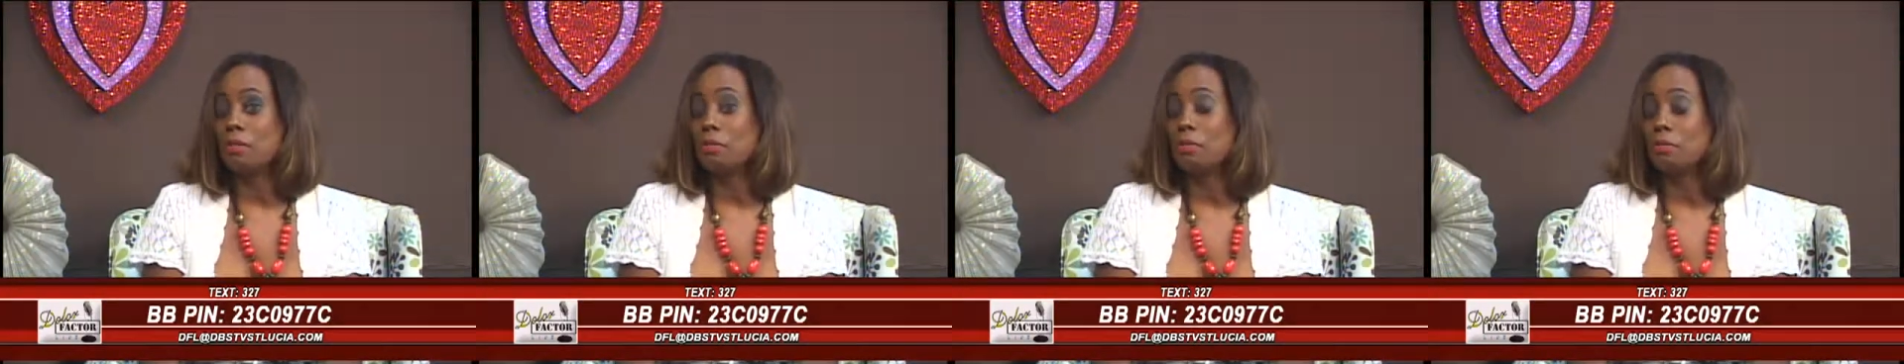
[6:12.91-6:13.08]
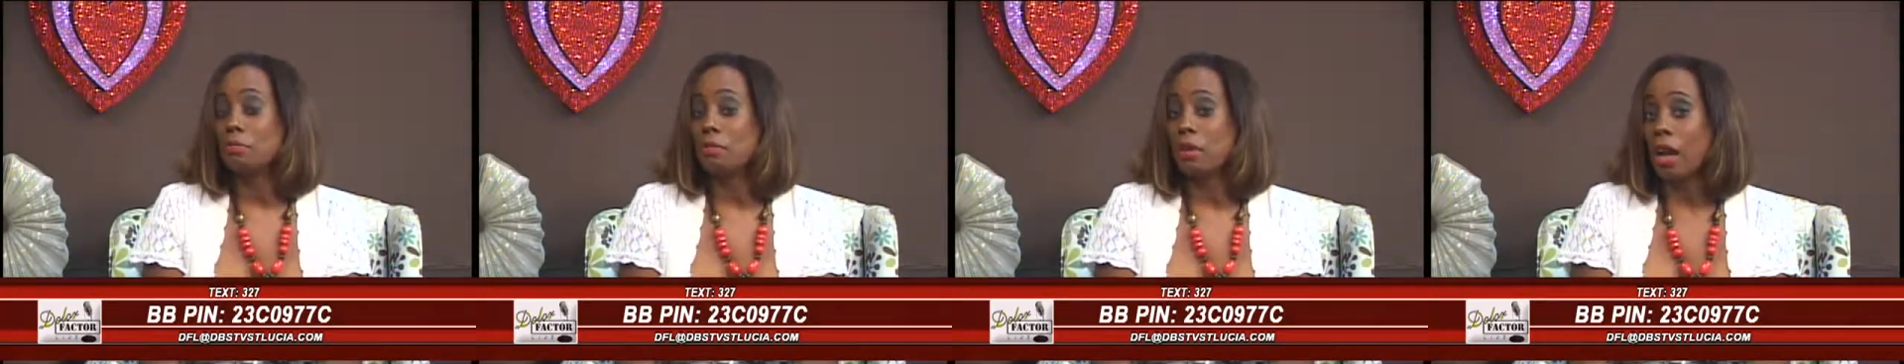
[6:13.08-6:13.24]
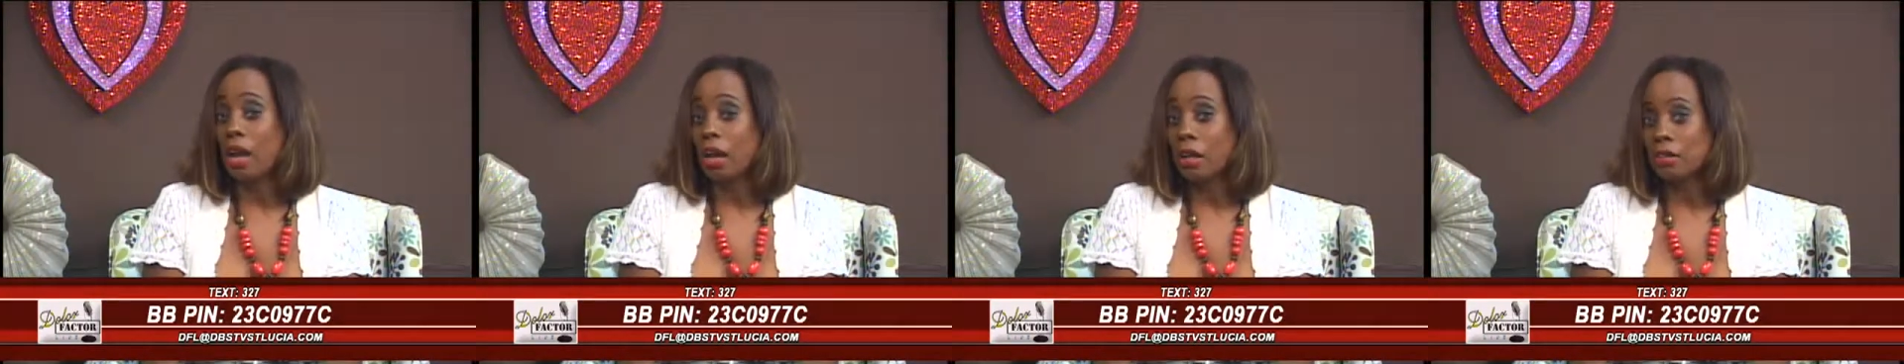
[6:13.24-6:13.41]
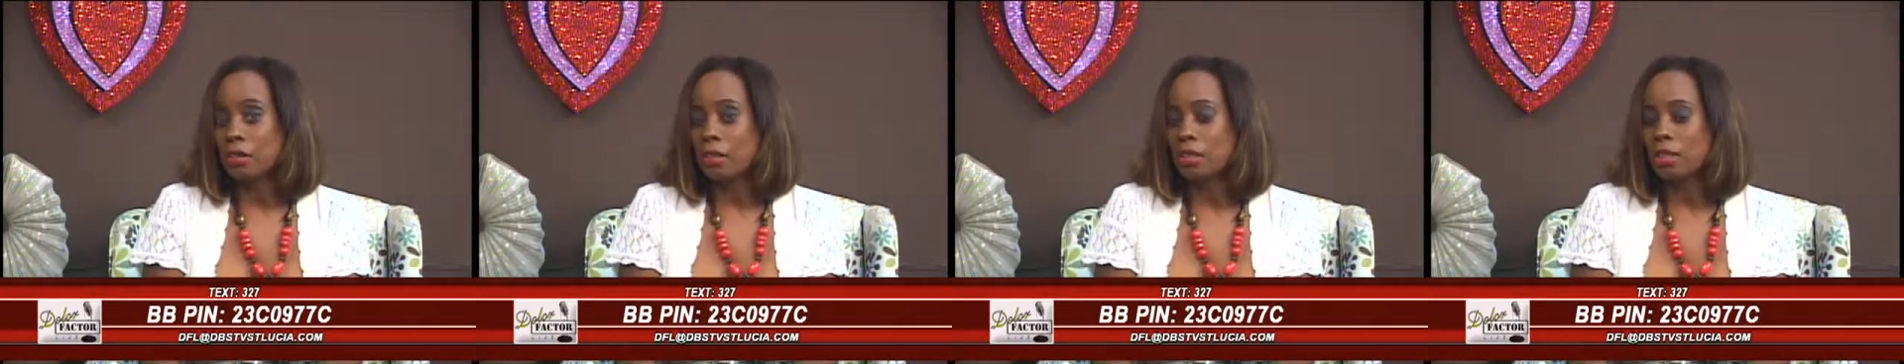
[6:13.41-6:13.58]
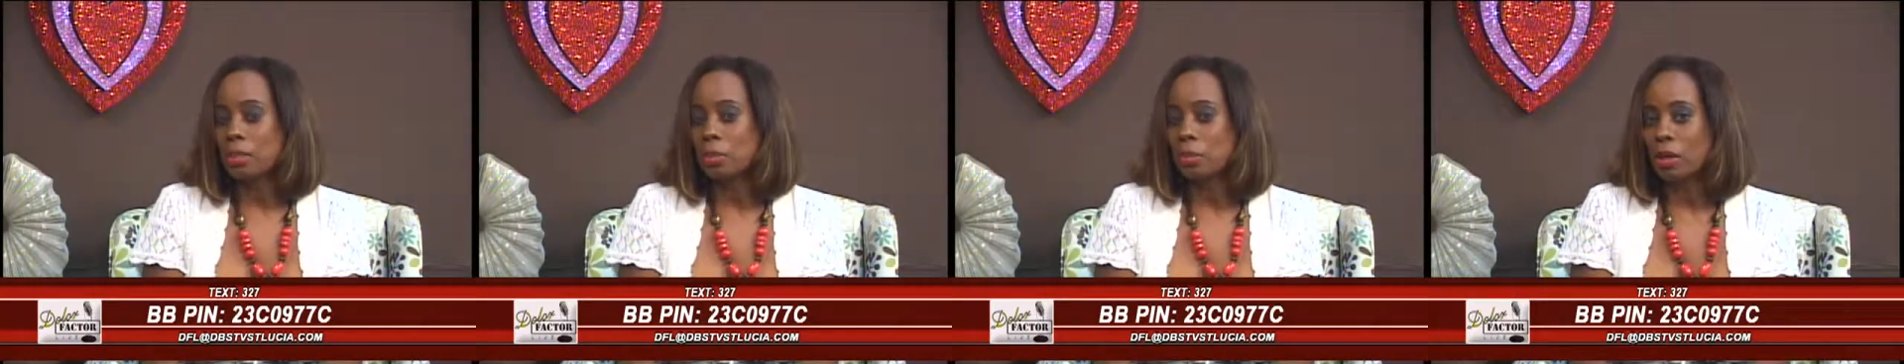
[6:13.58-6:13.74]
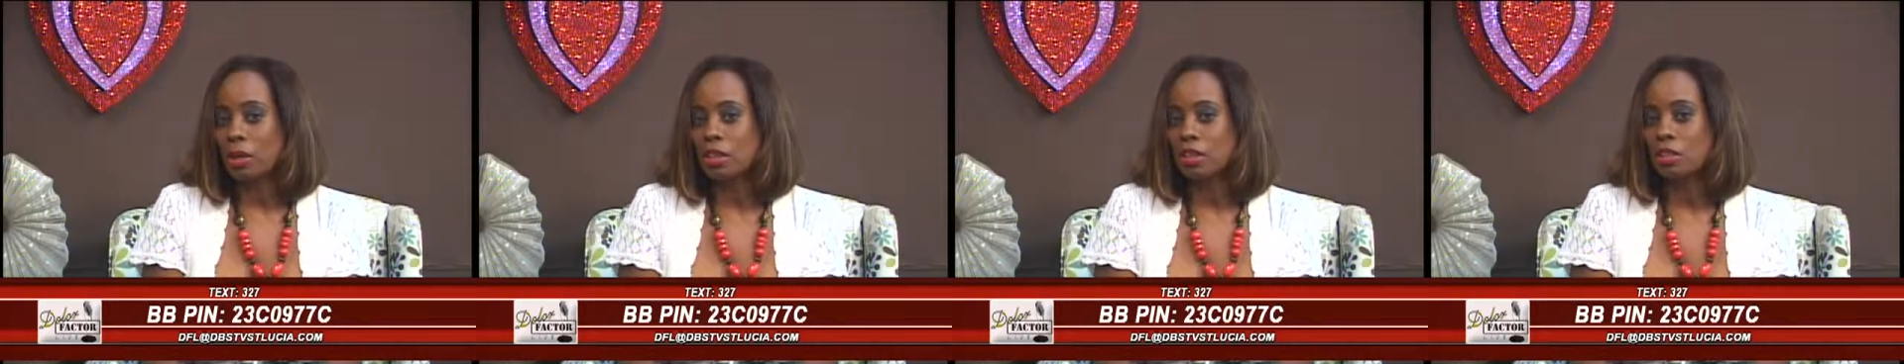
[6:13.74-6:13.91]
very
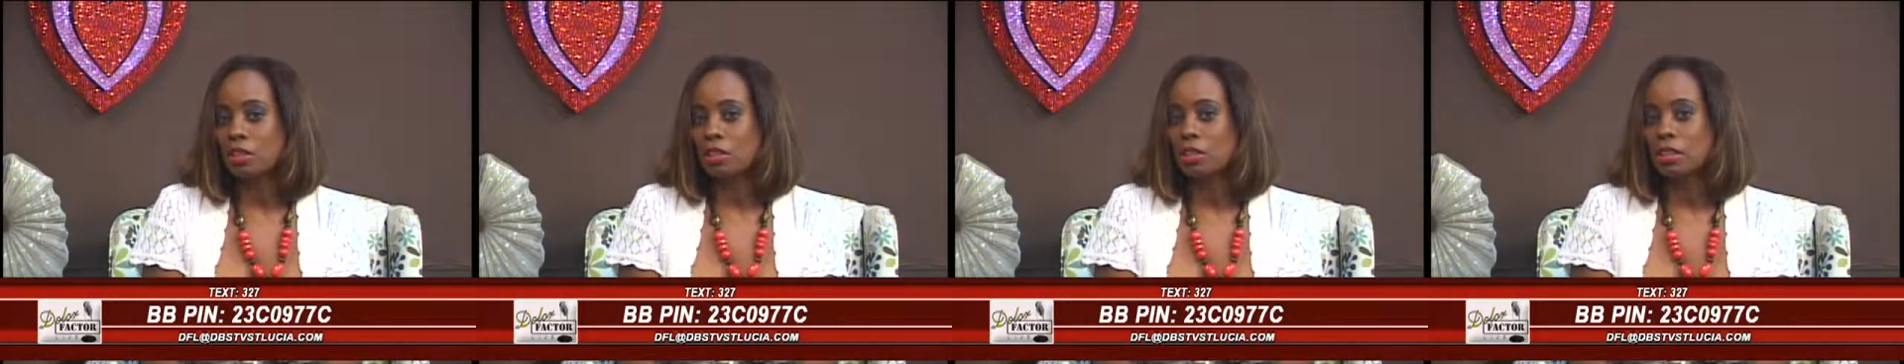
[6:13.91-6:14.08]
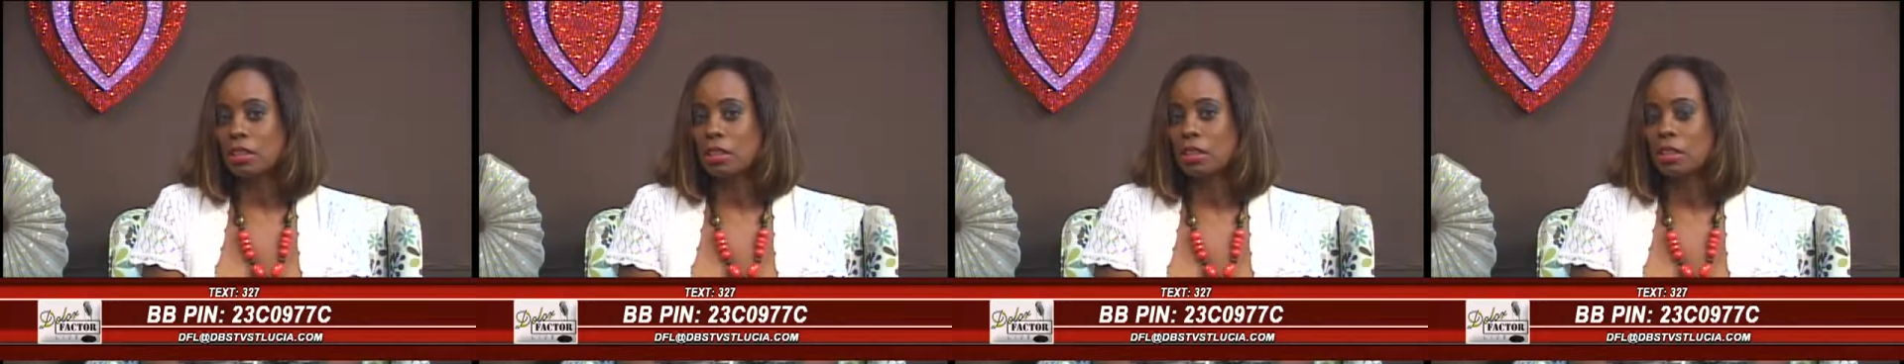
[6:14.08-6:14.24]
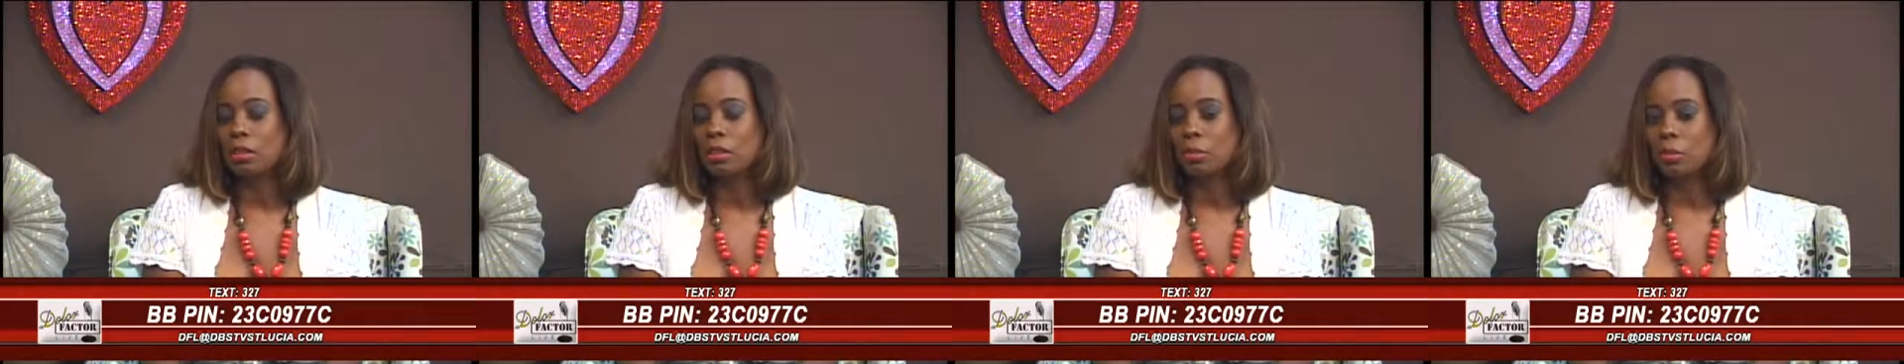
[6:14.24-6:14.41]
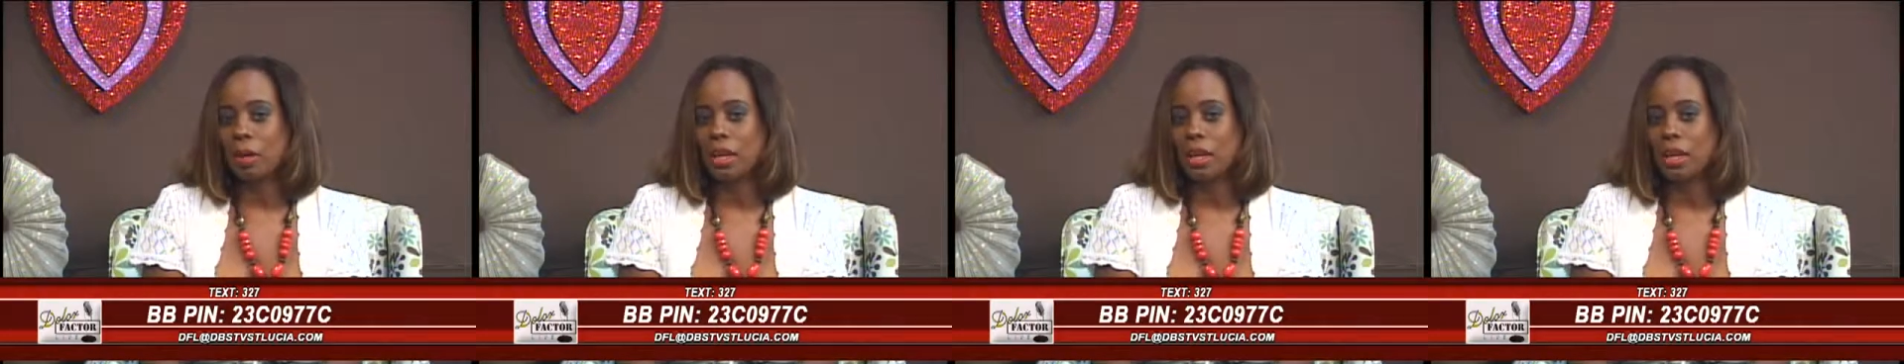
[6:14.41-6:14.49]
special deal